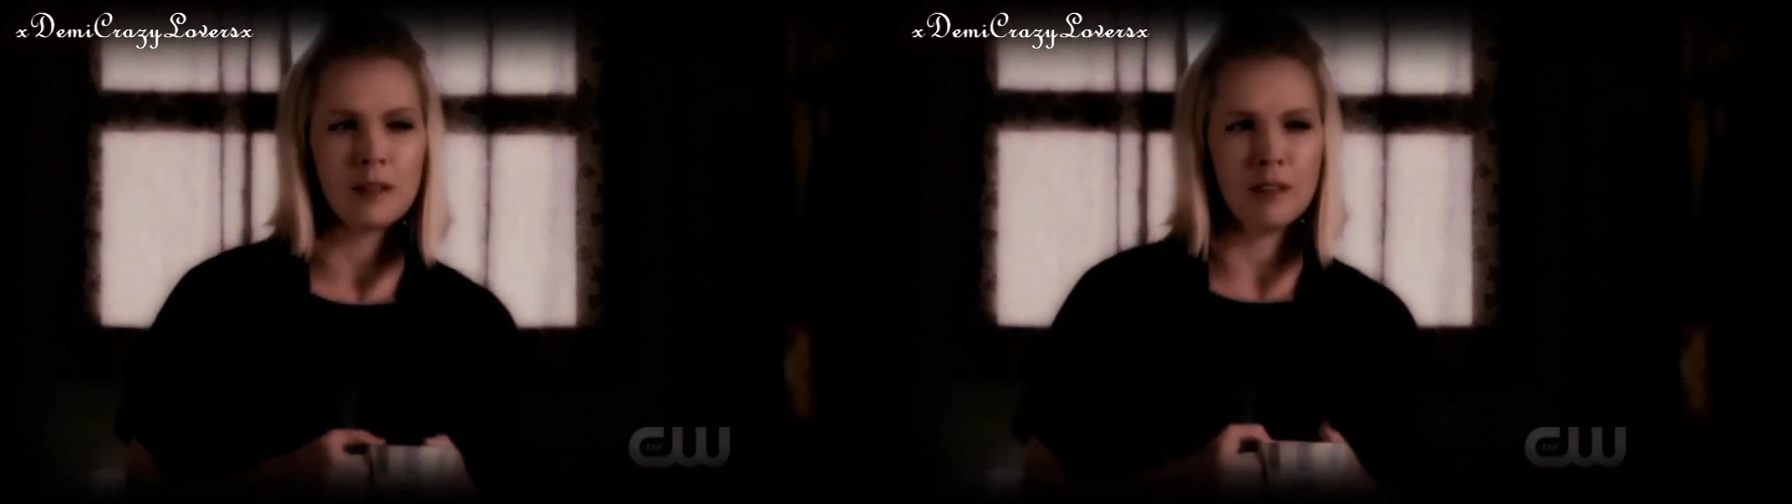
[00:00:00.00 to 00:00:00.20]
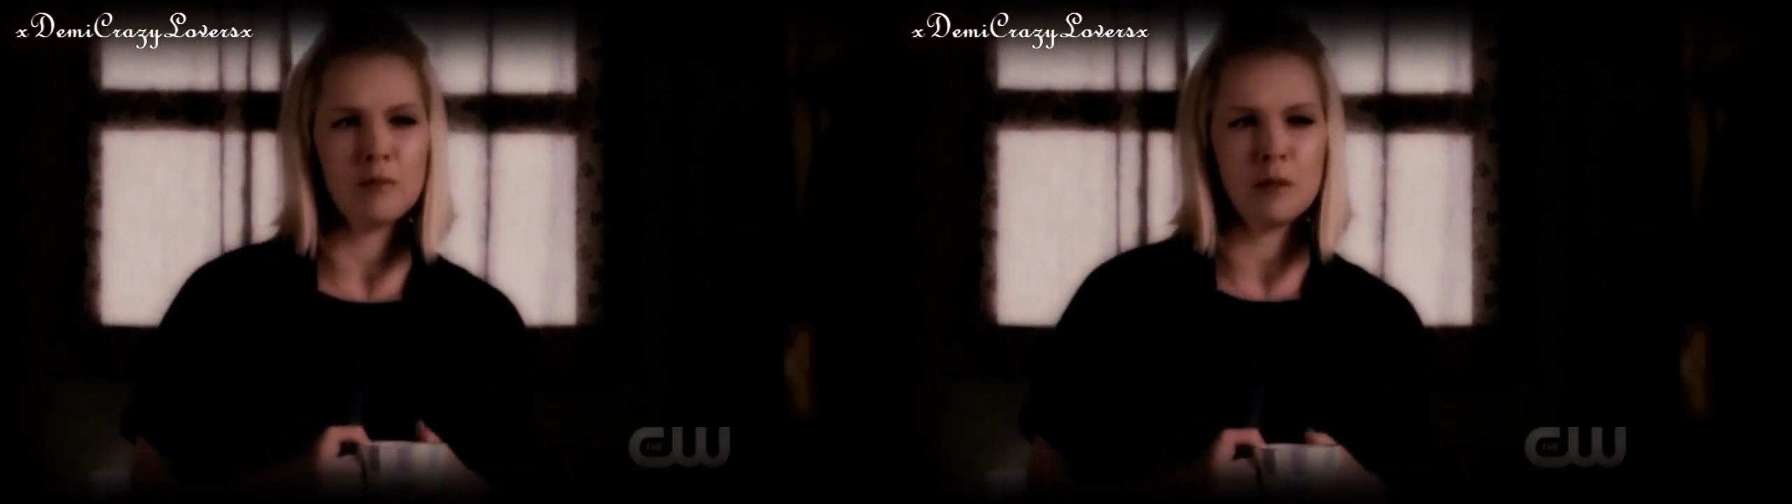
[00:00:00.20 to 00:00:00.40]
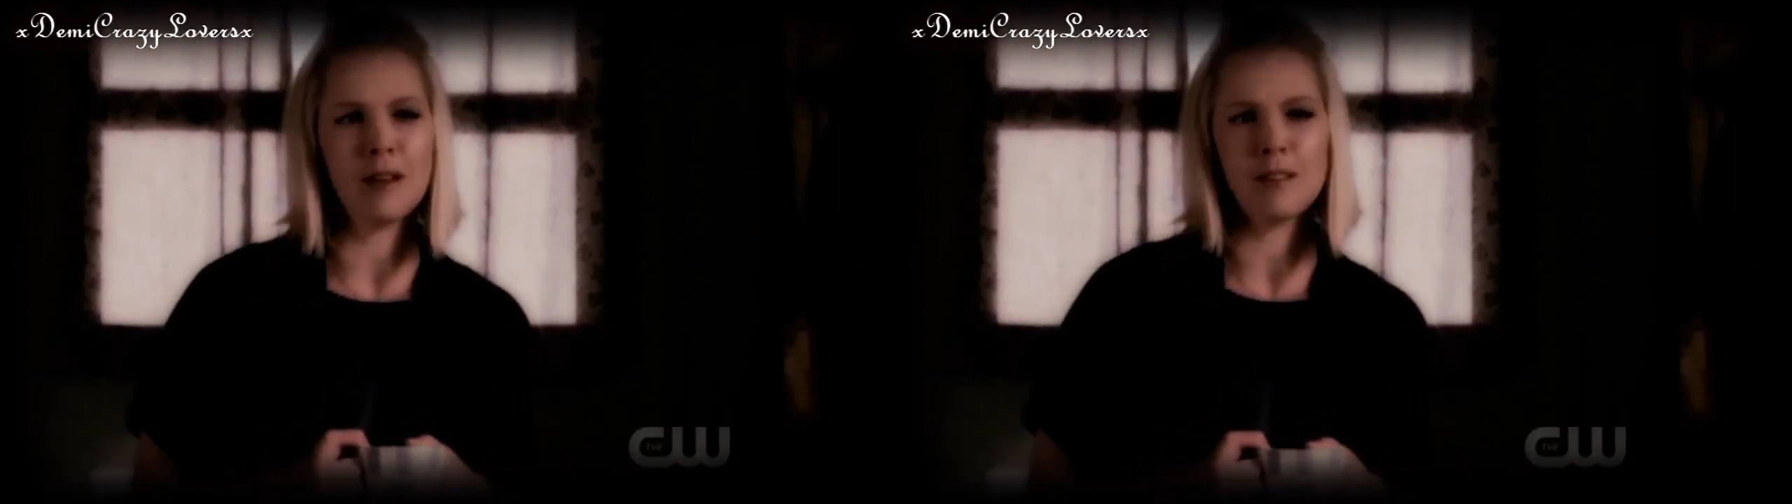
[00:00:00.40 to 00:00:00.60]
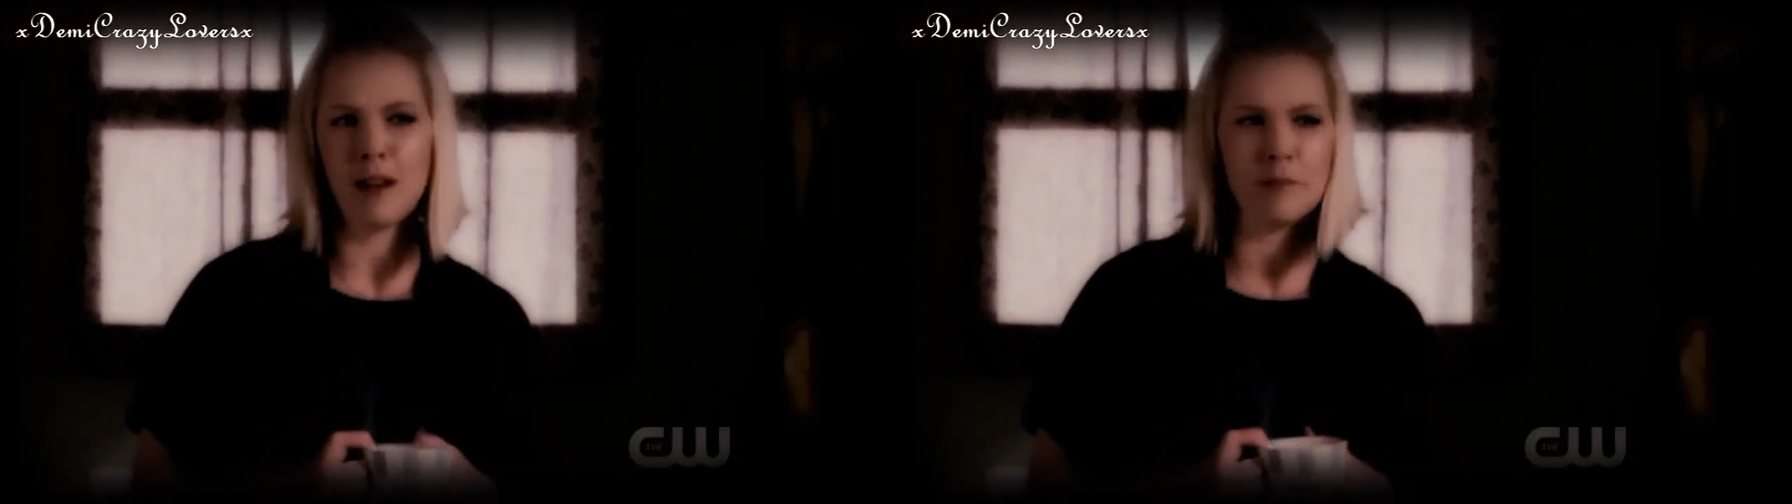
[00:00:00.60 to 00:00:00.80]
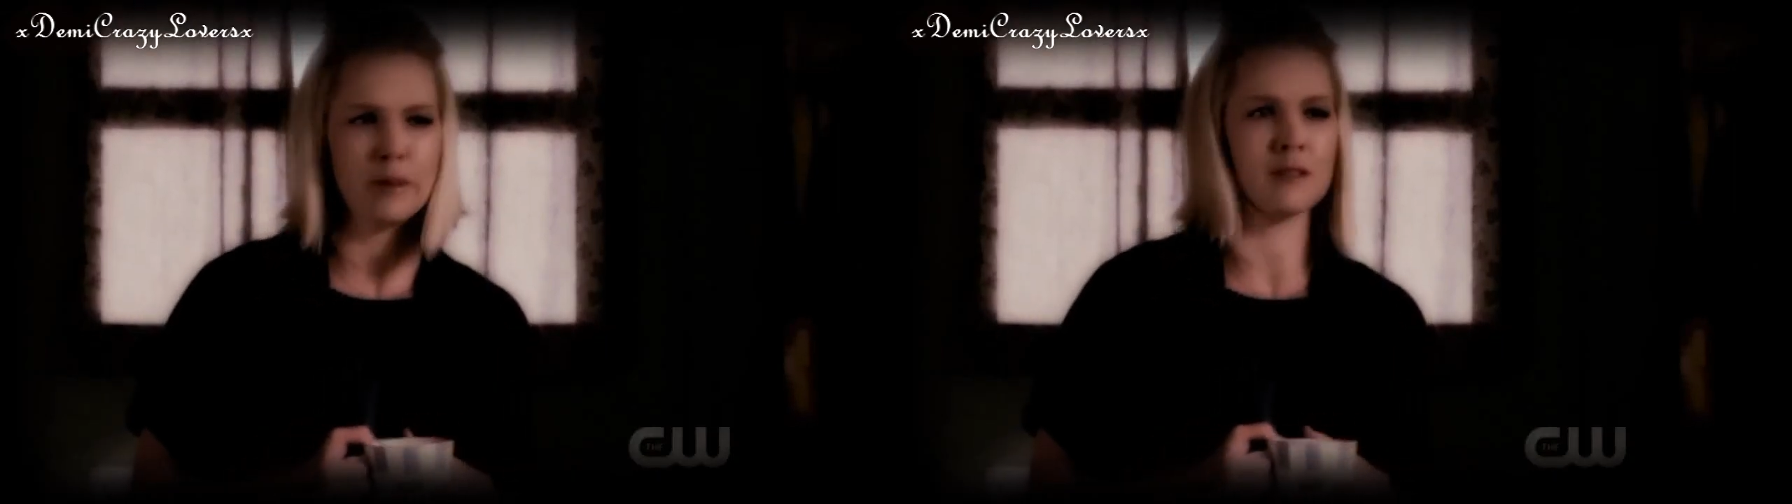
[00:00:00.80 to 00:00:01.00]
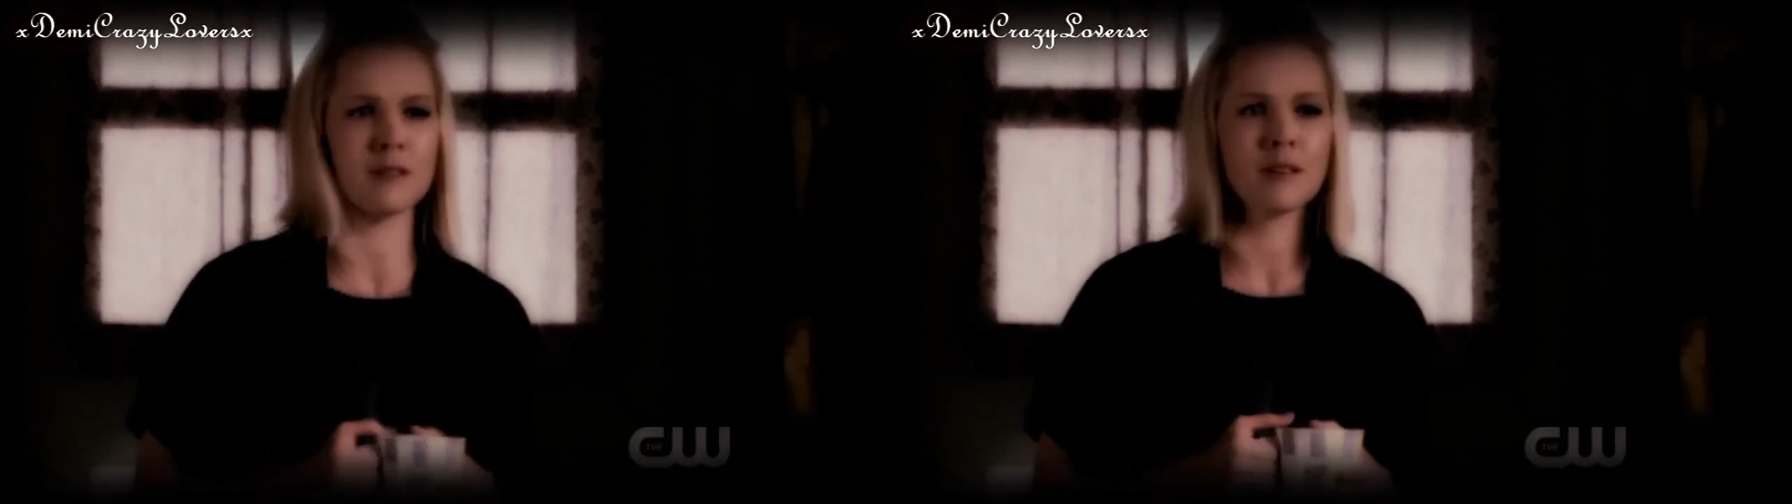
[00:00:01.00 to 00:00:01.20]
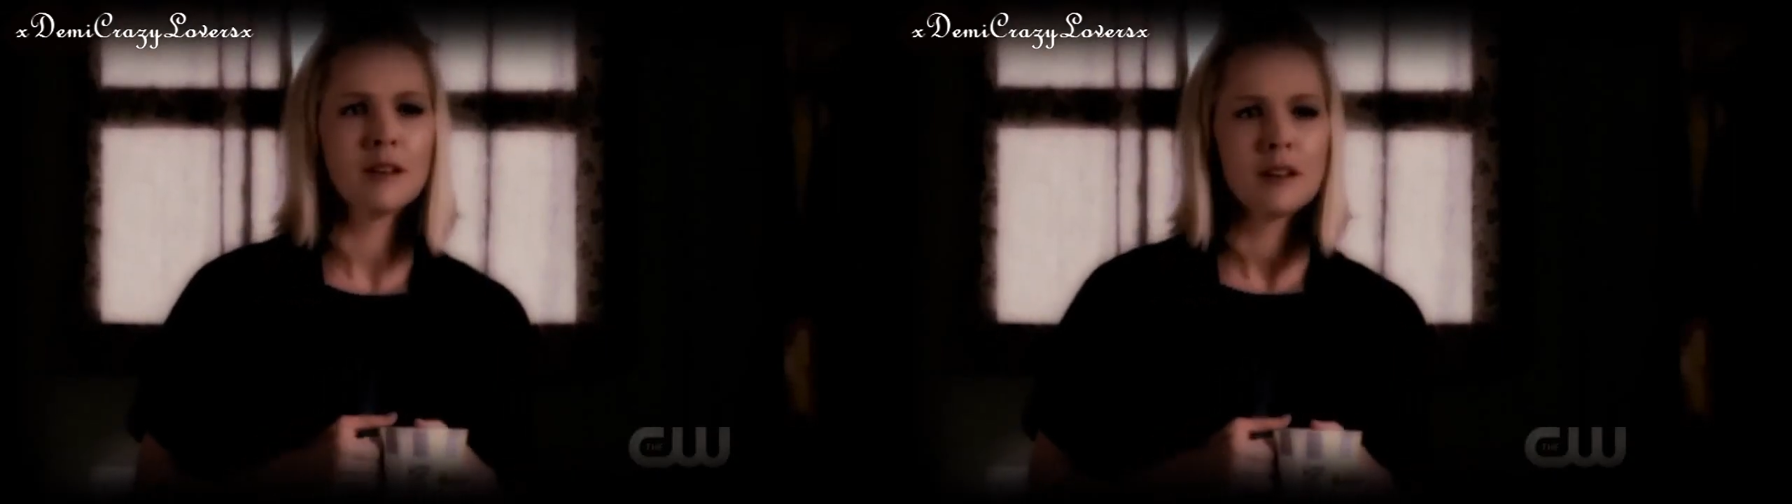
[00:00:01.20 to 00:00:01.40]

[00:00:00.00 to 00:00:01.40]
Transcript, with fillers: to give me my diet pills